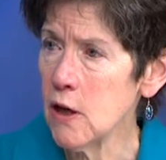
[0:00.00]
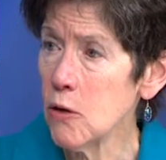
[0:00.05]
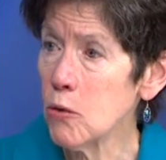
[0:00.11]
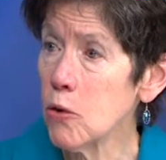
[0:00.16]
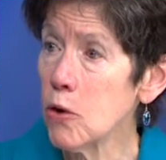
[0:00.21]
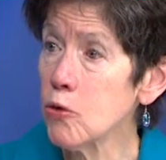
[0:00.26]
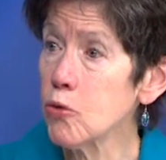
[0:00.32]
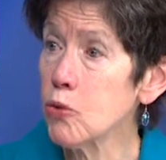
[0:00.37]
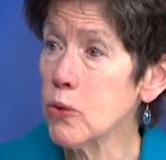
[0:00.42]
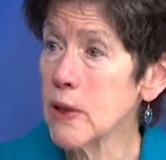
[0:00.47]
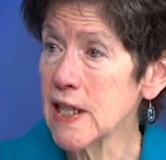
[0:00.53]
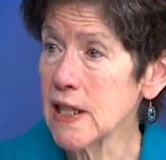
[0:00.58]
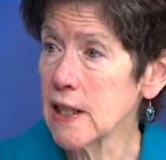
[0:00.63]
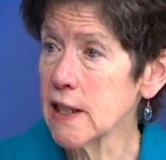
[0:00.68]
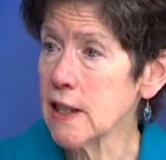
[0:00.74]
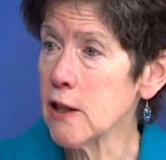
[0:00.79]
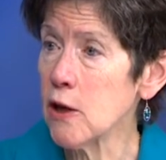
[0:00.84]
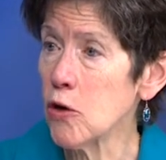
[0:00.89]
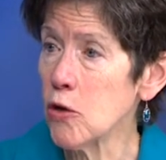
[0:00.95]
We're
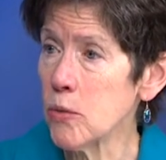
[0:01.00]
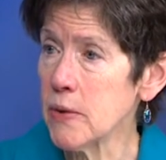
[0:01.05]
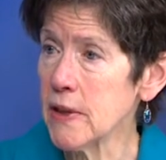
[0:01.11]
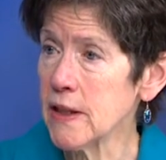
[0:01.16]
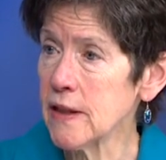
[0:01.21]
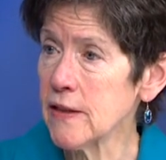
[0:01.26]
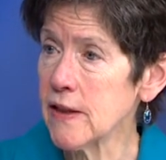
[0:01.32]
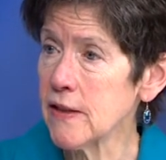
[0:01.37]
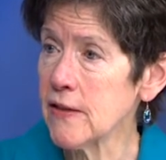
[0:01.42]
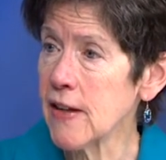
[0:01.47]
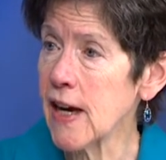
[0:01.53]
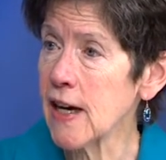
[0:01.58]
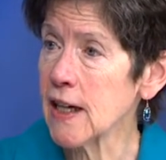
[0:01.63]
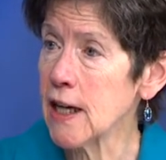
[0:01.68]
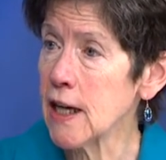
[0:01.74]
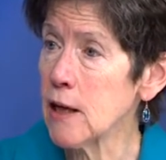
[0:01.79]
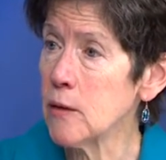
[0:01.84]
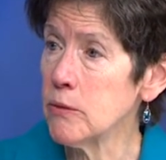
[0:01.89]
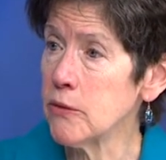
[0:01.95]
really hoping that that
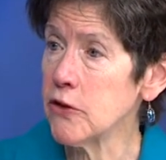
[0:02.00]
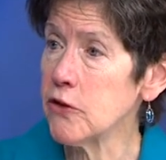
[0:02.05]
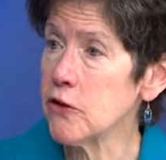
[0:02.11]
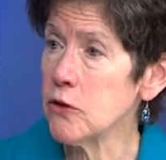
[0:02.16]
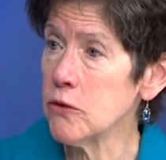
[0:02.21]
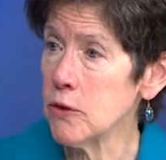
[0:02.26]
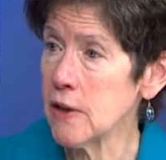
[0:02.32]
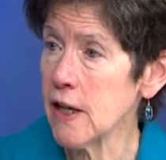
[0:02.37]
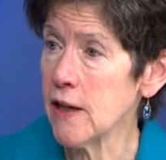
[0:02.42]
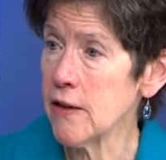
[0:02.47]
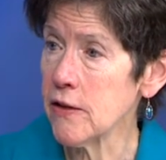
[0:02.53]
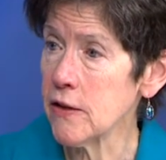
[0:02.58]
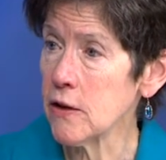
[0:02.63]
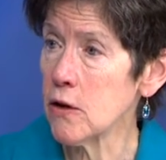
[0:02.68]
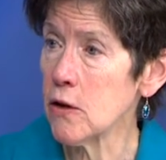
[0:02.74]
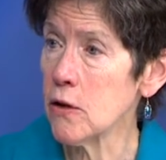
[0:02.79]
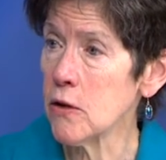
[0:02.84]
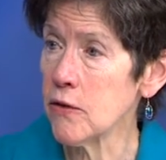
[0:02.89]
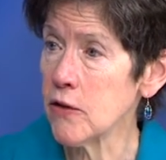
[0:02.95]
comes together
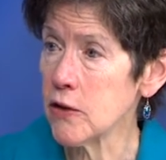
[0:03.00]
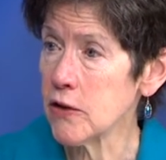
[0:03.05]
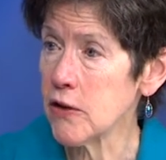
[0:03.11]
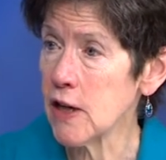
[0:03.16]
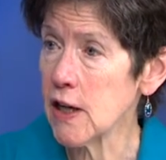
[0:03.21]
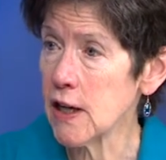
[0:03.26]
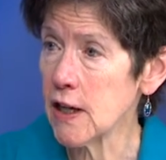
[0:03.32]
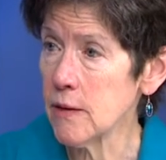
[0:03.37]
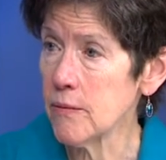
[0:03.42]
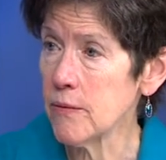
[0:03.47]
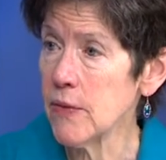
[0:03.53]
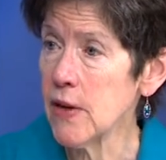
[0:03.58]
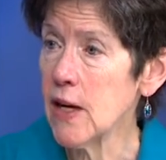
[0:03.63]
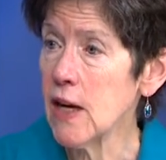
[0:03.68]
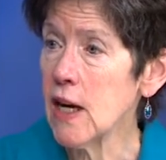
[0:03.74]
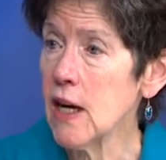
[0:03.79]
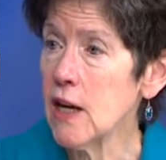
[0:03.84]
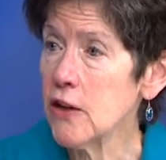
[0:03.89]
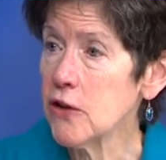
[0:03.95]
over time.
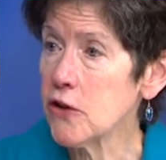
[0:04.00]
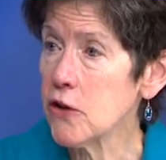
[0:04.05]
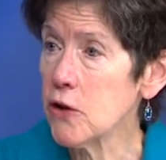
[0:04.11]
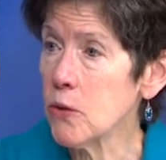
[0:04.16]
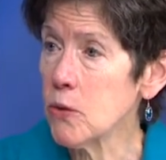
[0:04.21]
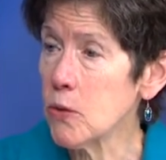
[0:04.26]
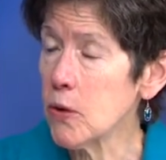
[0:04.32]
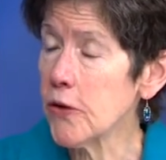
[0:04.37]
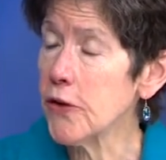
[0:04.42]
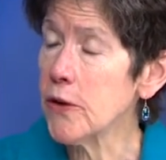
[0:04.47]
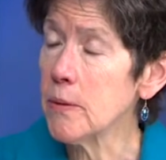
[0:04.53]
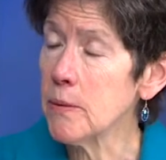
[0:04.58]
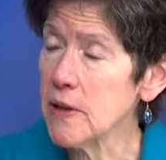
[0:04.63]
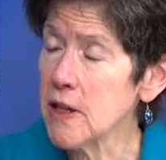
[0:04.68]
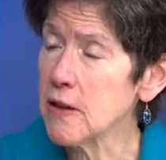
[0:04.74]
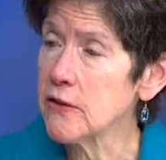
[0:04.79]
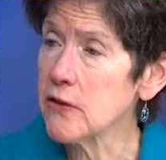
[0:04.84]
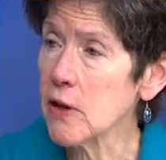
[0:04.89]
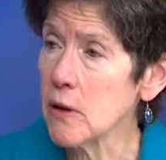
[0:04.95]
So will there
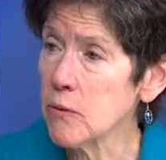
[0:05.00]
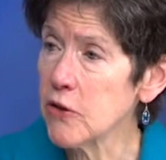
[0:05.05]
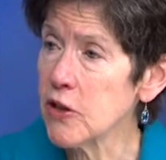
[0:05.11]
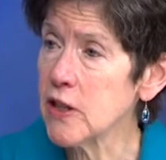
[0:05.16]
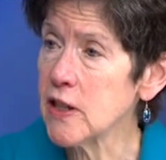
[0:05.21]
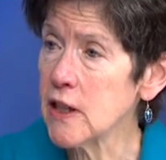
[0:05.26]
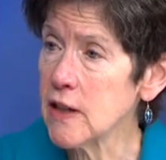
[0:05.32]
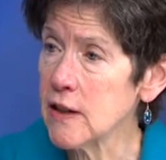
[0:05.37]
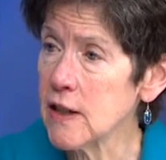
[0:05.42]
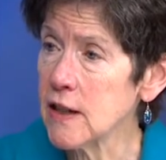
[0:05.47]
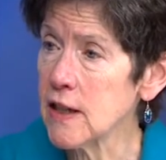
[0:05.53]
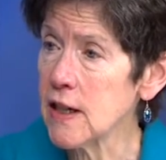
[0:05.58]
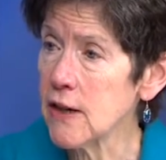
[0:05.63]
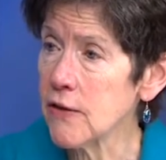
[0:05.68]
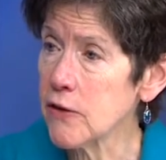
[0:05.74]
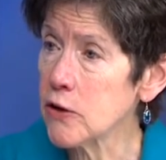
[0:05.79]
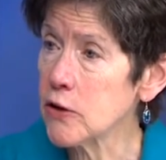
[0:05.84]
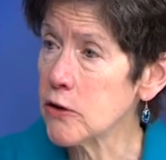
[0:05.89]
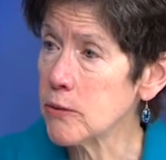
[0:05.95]
be some redundant
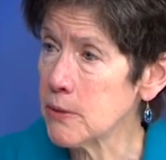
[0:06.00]
efforts?